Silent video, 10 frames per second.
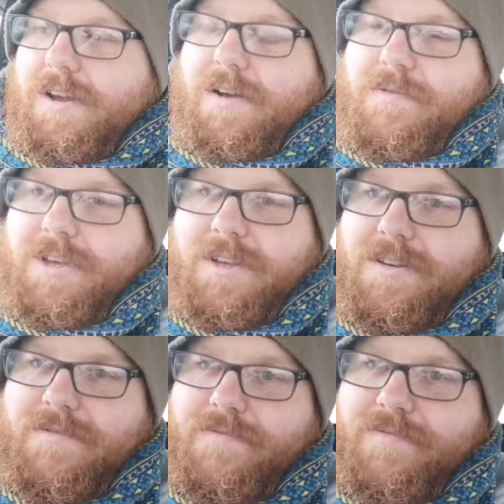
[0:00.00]
we
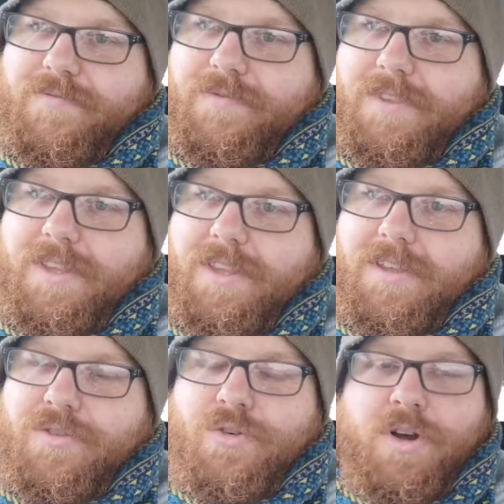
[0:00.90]
can
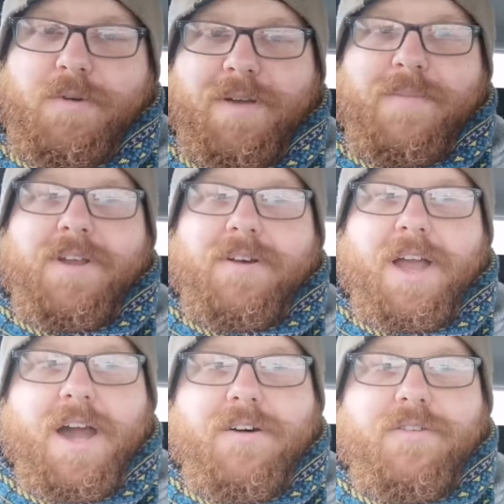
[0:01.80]
talk about mental
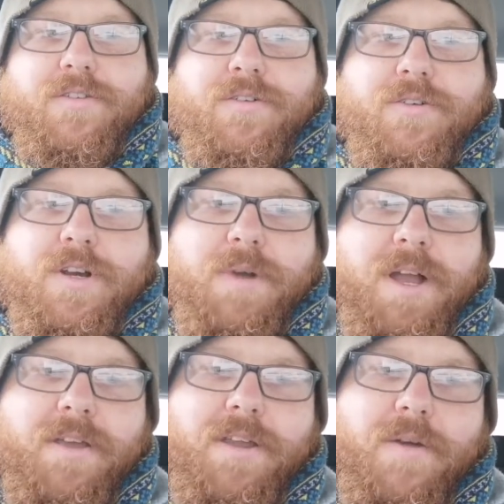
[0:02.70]
health, talk about
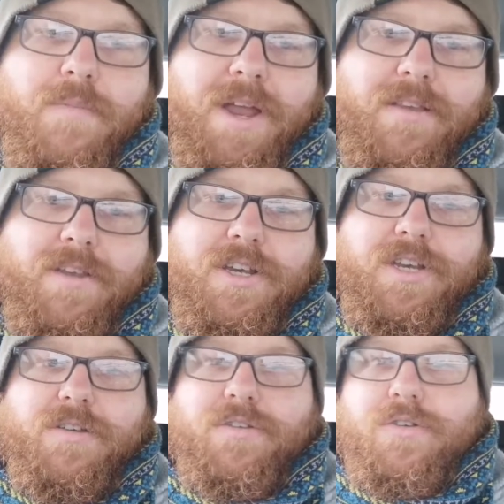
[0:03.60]
men's
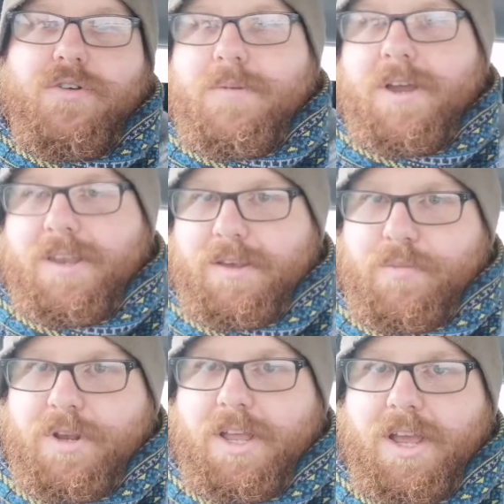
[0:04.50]
issues, talk about
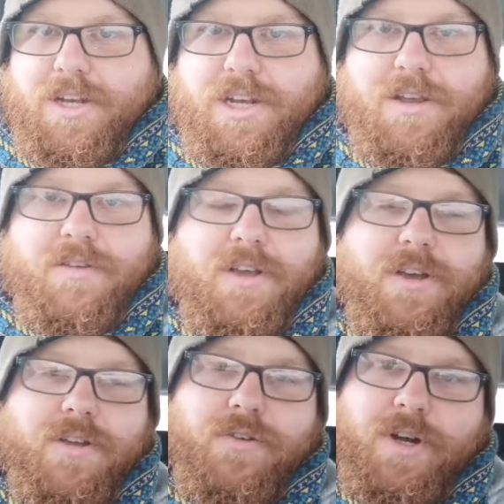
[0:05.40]
disability issues,
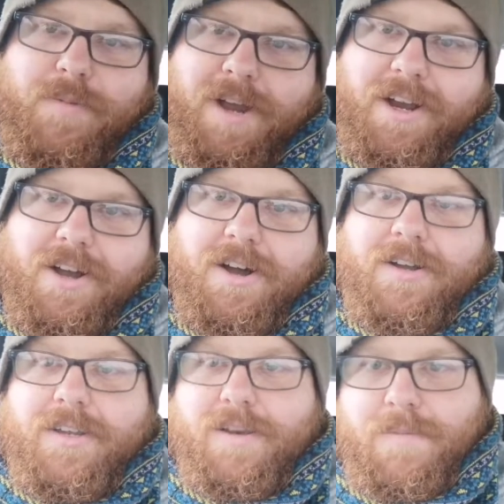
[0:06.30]
talk about
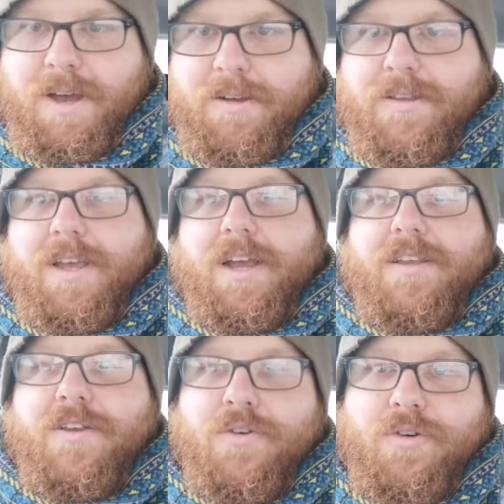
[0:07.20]
gardening, metal
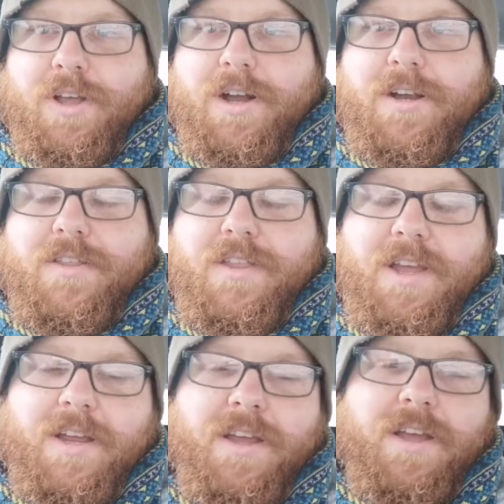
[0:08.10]
detecting, all that kind of
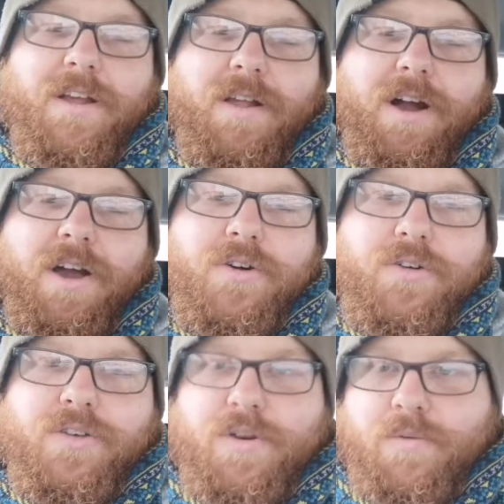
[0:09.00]
thing. I
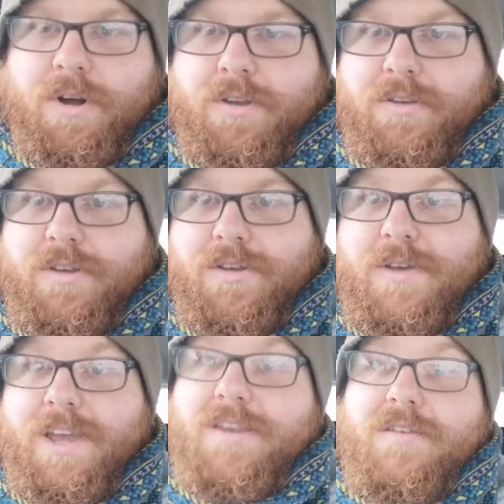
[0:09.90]
also want to
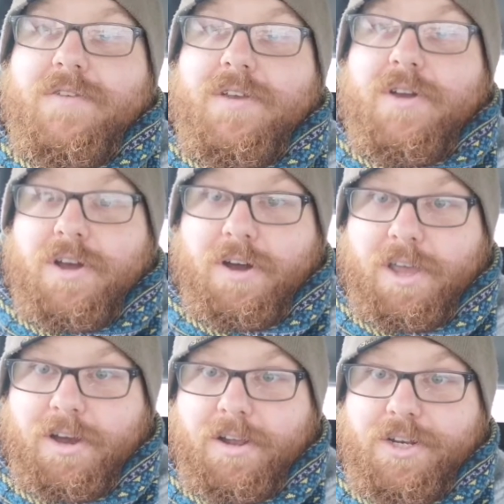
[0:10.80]
interview an
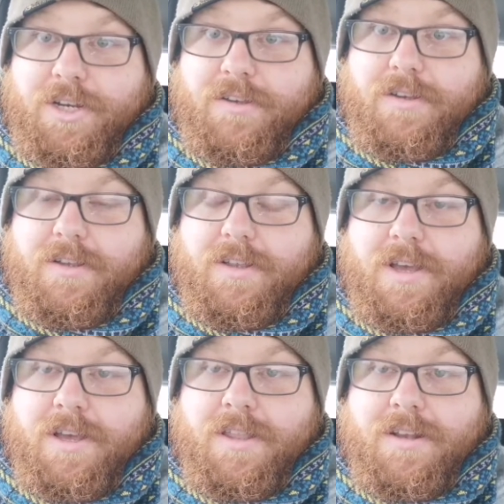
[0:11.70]
archaeologist
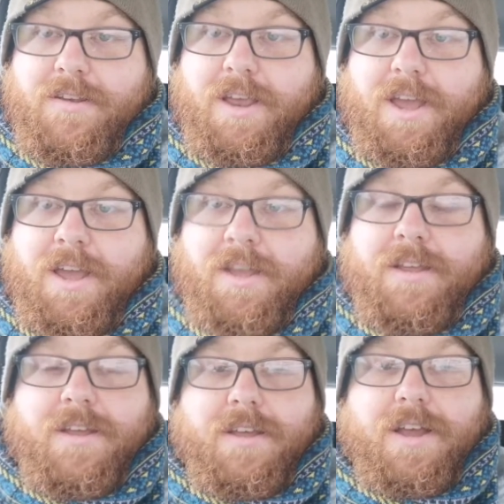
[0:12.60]
this year,
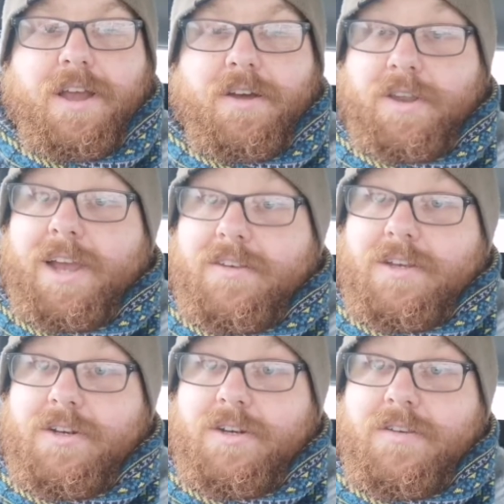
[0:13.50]
or next year,
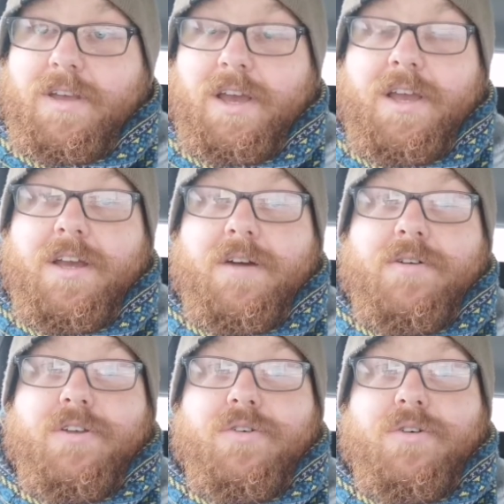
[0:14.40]
should I say. I
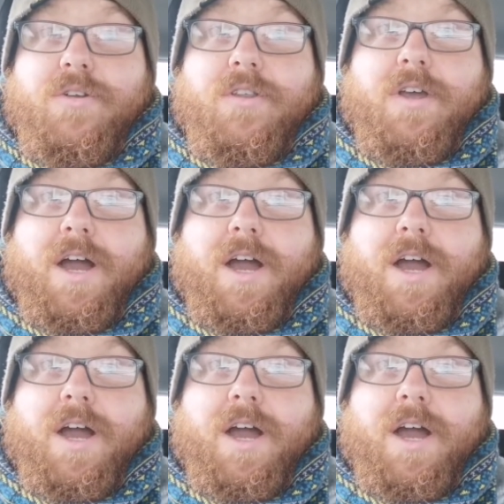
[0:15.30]
want to